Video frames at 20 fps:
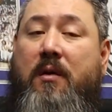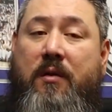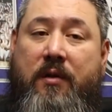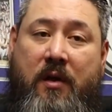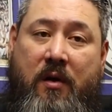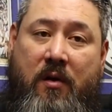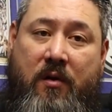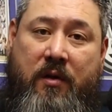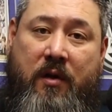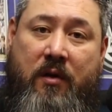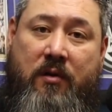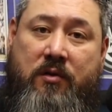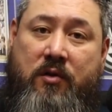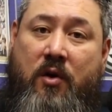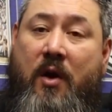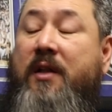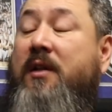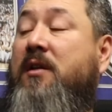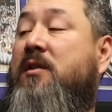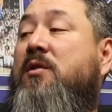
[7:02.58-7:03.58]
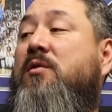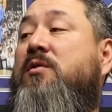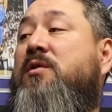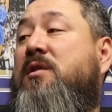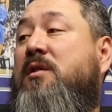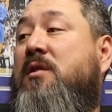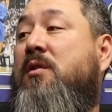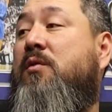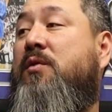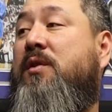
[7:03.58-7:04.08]
They're trying to do
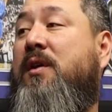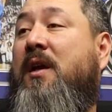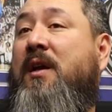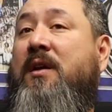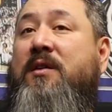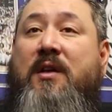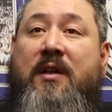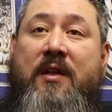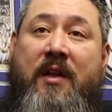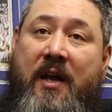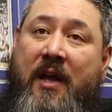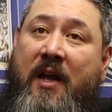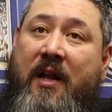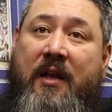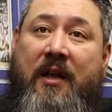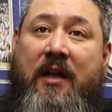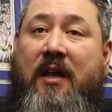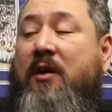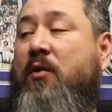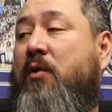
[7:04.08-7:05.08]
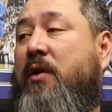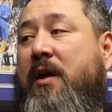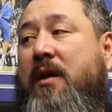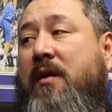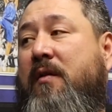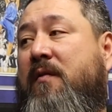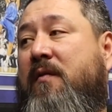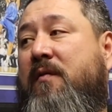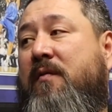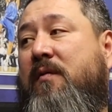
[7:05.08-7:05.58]
new things, and they got to get
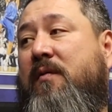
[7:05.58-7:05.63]
creative.